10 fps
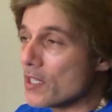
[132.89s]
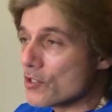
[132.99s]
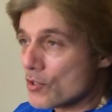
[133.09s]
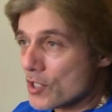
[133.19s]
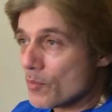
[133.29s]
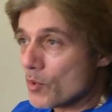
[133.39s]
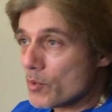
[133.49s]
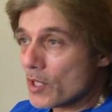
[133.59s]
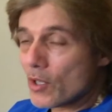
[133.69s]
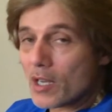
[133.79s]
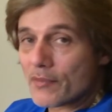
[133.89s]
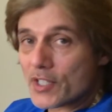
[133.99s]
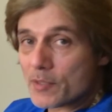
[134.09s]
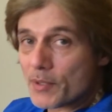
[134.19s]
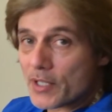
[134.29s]
So someone with a lot of
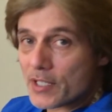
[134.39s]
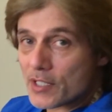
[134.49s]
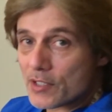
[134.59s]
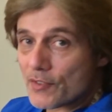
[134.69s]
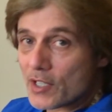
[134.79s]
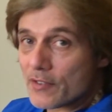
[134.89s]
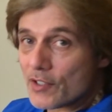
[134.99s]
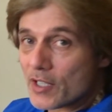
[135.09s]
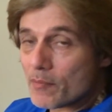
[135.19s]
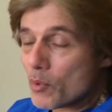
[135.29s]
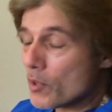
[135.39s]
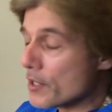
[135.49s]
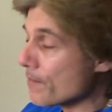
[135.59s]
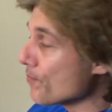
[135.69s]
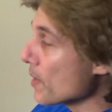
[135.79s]
experience is very, very
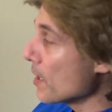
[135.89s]
important.